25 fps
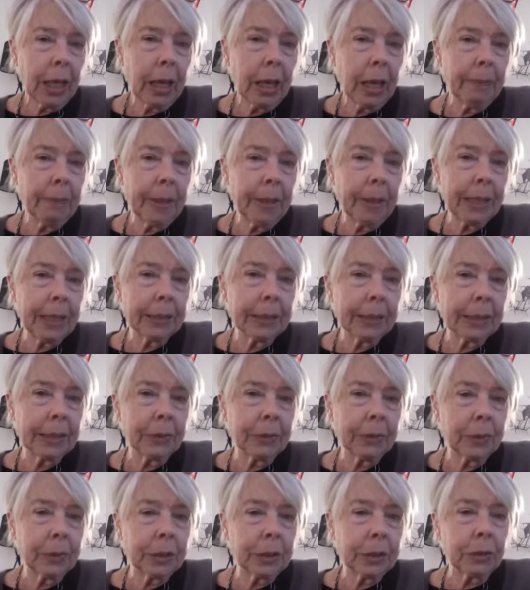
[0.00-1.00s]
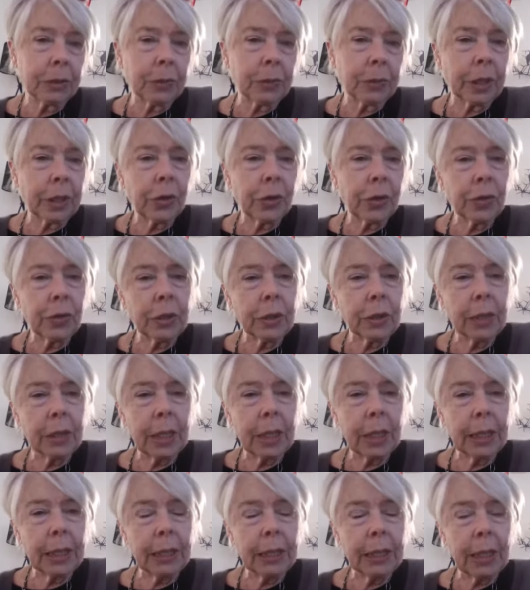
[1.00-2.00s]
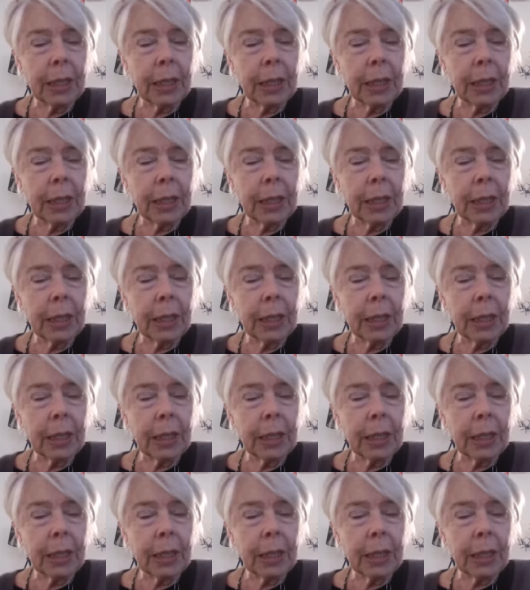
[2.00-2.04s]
amazing restoration in